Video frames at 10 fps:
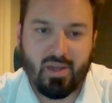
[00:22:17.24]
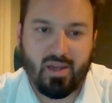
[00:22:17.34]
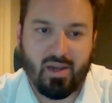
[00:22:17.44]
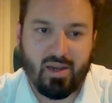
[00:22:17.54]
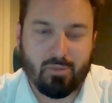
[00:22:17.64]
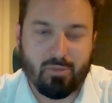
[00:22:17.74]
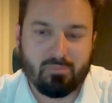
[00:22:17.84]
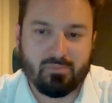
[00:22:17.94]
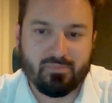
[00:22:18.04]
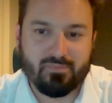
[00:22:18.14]

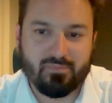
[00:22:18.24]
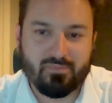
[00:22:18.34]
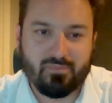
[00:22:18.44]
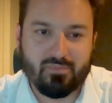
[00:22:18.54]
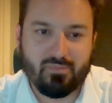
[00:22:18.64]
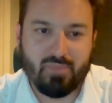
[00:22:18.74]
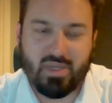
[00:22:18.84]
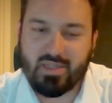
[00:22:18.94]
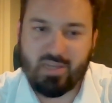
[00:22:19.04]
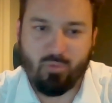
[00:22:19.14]

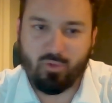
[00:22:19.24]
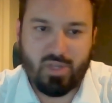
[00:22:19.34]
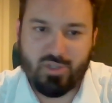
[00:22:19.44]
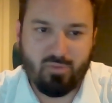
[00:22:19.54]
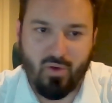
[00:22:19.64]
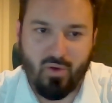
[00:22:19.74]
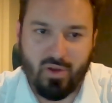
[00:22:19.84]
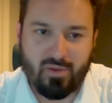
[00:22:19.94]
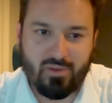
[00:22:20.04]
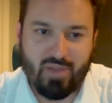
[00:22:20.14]
because they won't let you burn
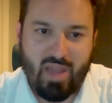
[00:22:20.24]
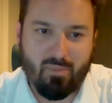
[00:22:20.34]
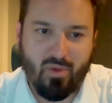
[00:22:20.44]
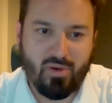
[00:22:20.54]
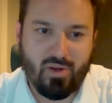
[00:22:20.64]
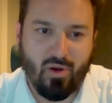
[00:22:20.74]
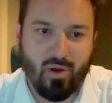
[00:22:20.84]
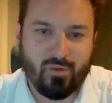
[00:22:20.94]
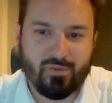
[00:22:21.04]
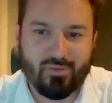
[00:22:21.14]
it. You can't burn it
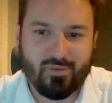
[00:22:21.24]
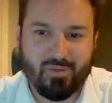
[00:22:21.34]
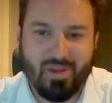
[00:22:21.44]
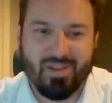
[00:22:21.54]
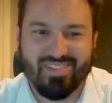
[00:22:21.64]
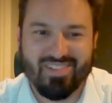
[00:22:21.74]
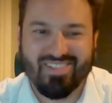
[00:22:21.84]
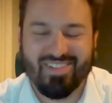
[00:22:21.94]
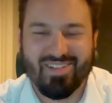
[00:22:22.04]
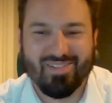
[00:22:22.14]
off.
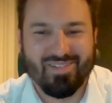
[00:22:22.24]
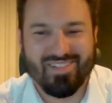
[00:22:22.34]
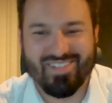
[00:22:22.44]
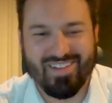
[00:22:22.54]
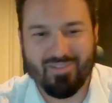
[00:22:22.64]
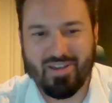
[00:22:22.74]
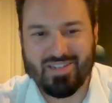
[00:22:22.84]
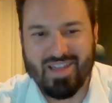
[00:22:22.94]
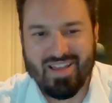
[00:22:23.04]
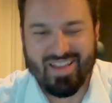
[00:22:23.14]
But anyways,